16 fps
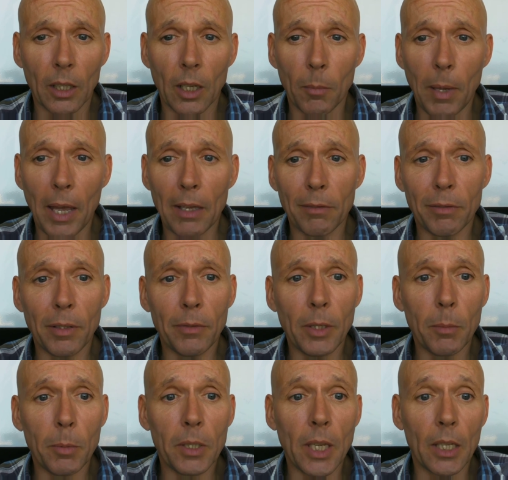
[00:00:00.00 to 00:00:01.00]
about
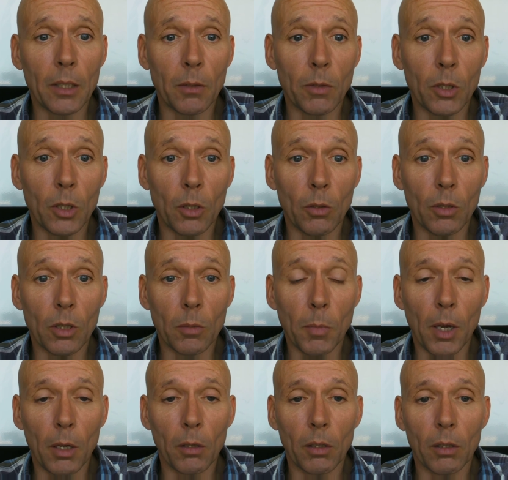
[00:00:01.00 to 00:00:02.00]
50% of students
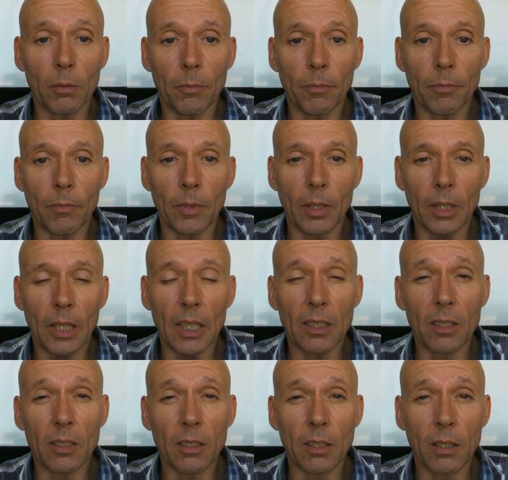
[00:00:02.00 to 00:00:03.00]
smoke.
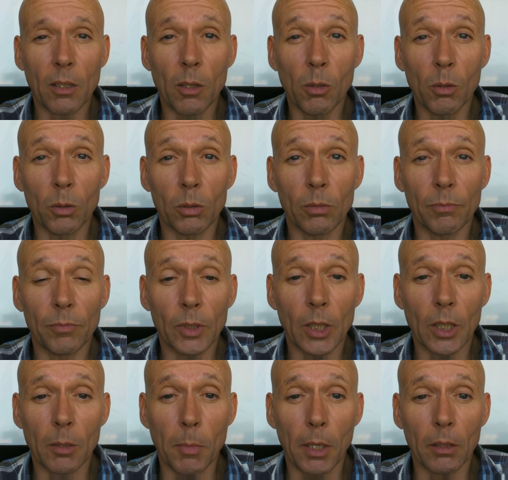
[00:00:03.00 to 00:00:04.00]
It's cool
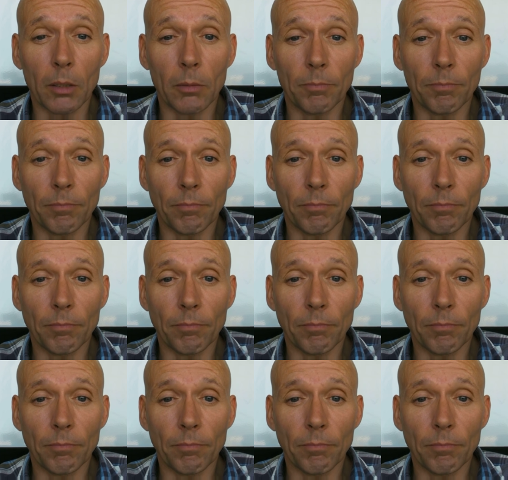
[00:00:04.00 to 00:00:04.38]
to smoke.